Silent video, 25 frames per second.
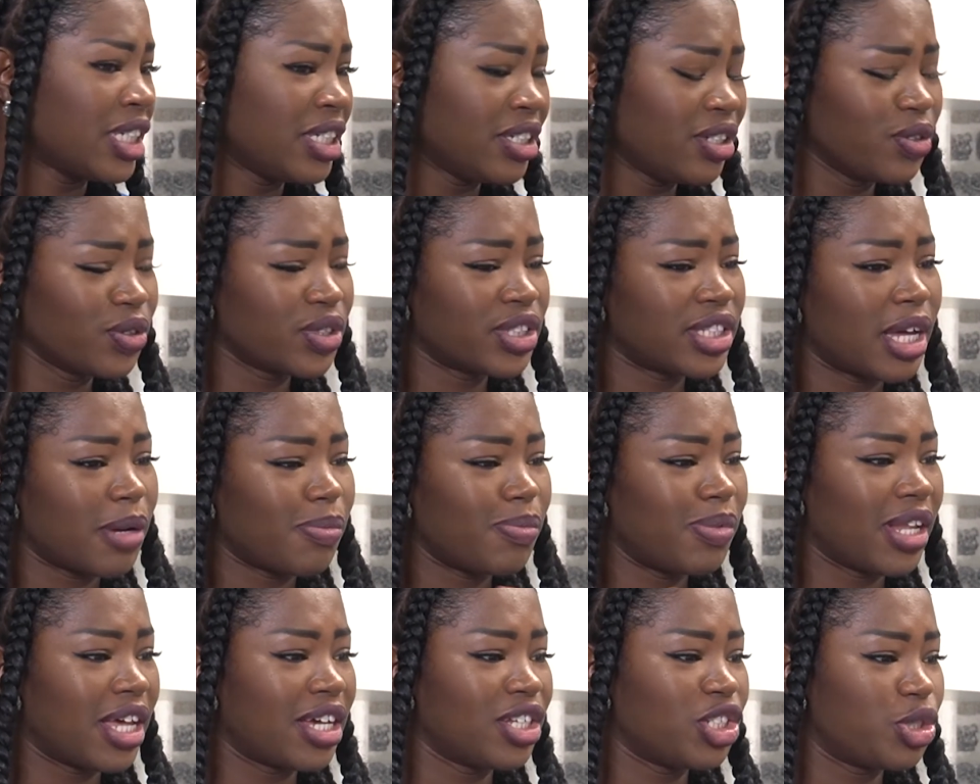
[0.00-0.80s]
You'll stop
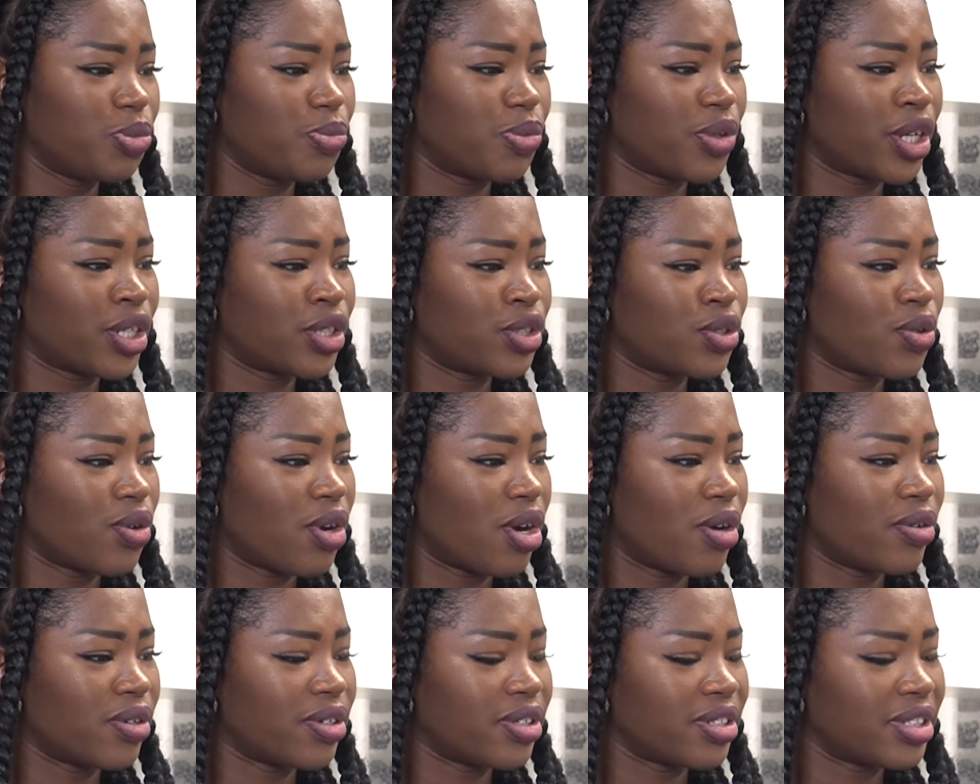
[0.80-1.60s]
lunch break 2
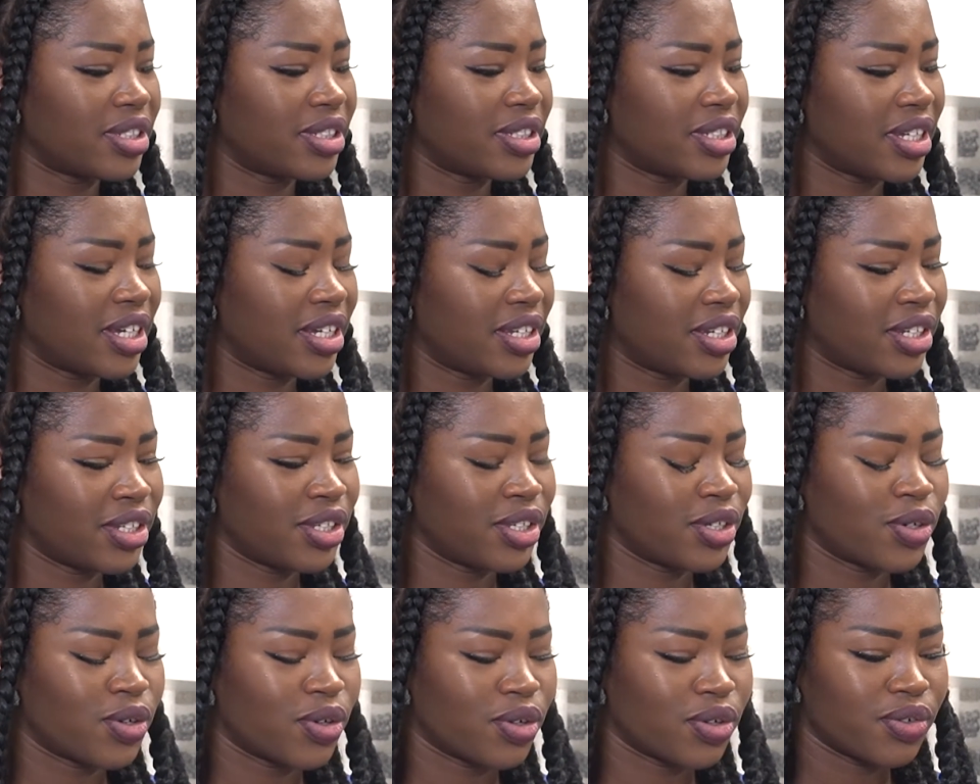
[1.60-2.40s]
hours, and then
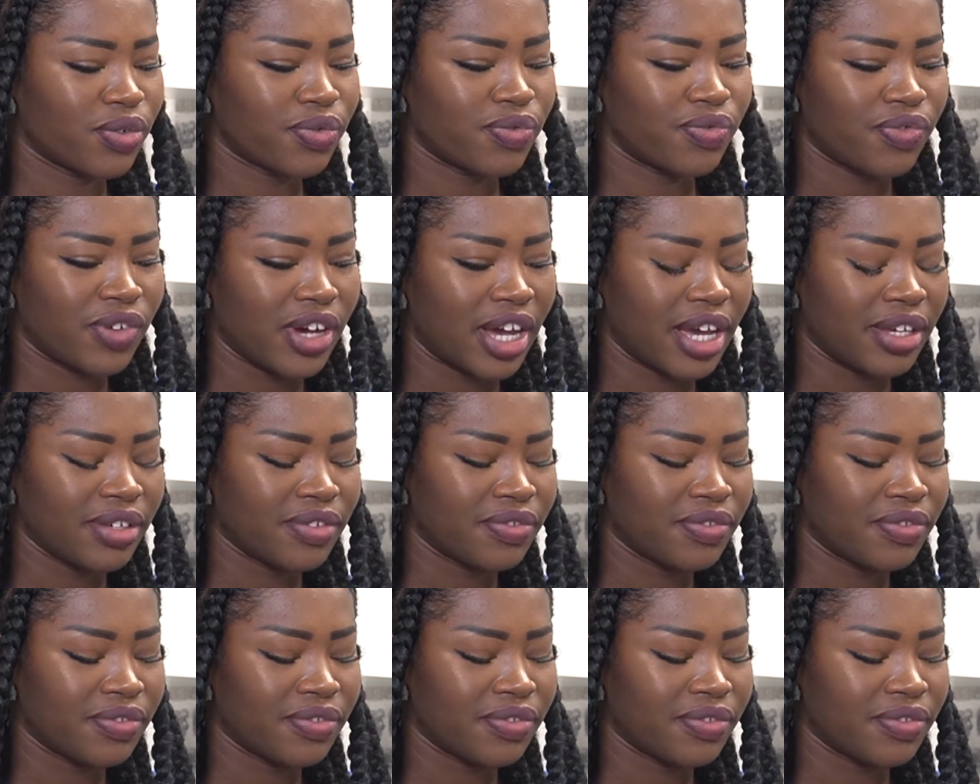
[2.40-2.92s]
you go to 5,